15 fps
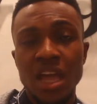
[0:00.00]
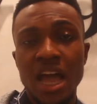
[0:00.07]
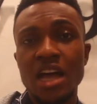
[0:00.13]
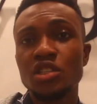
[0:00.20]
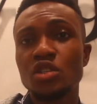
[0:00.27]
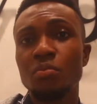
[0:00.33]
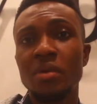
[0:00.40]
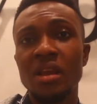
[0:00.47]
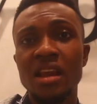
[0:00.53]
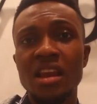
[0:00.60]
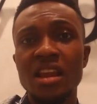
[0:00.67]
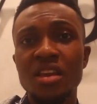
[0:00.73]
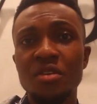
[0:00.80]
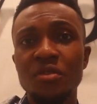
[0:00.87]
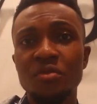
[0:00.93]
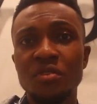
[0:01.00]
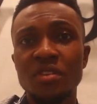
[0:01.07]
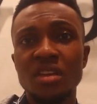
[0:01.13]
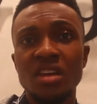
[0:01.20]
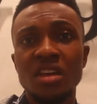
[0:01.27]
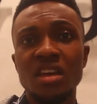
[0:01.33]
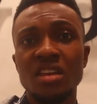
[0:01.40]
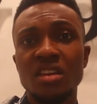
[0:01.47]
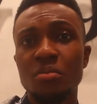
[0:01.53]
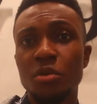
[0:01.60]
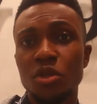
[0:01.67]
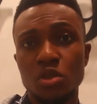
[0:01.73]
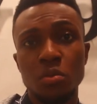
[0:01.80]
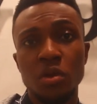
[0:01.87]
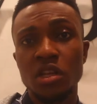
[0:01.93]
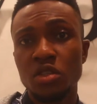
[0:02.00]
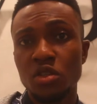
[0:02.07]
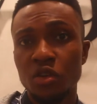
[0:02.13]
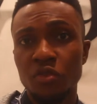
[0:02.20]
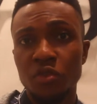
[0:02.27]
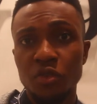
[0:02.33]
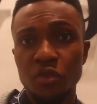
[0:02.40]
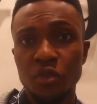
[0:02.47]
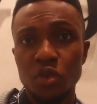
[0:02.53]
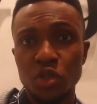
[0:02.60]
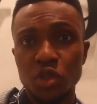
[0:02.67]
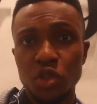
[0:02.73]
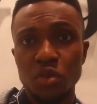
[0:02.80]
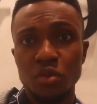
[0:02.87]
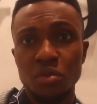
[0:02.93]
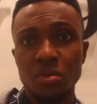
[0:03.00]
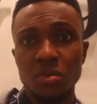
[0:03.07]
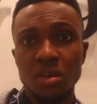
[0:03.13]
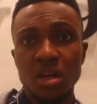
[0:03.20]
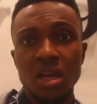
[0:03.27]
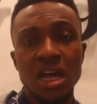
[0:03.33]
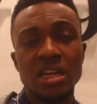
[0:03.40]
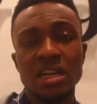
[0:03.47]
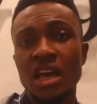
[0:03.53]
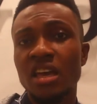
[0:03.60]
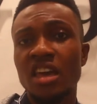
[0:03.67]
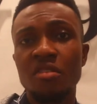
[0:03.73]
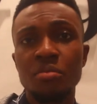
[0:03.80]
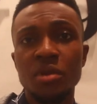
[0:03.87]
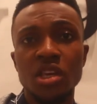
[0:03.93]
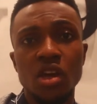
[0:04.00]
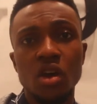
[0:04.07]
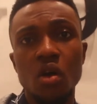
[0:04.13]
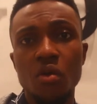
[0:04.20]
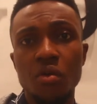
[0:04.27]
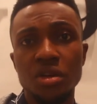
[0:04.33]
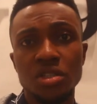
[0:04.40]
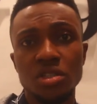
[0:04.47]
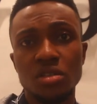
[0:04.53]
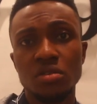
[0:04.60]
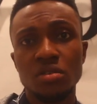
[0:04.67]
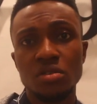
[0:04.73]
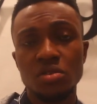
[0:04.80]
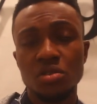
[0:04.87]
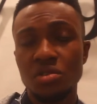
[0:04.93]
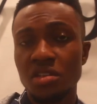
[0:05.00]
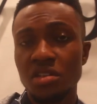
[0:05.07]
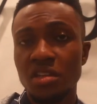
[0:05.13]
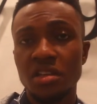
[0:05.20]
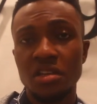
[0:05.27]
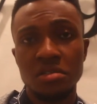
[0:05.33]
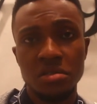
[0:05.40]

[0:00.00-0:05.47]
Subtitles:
I had to believe in the possibility of the future, and that gave me the courage to take that